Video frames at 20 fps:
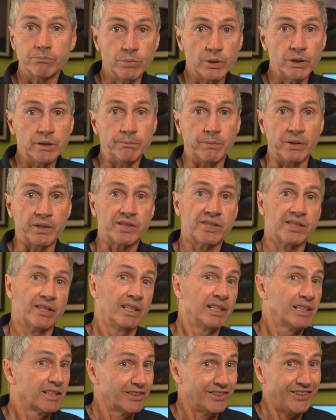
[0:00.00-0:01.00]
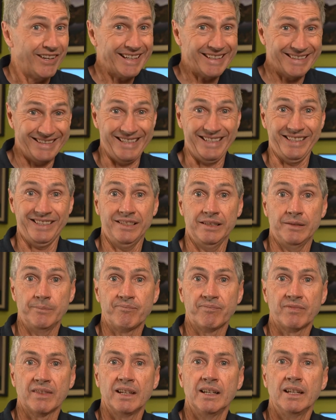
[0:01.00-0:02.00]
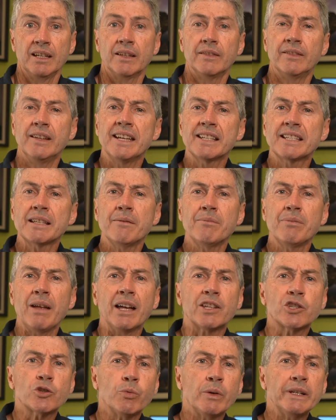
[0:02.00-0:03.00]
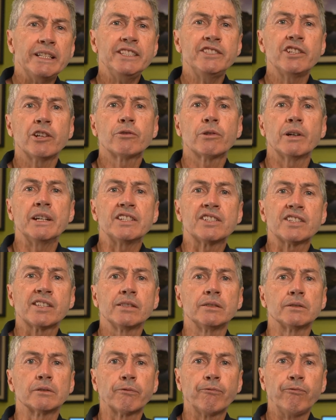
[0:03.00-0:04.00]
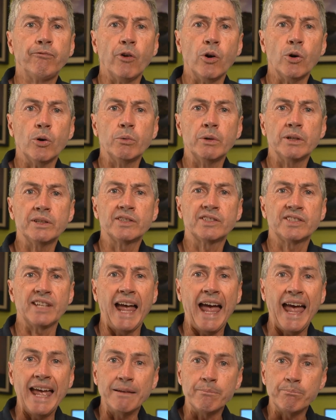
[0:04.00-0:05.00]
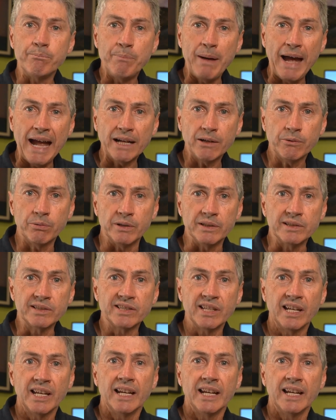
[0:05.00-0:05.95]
movements like this. There's a 20 degree tilt forwards and backwards.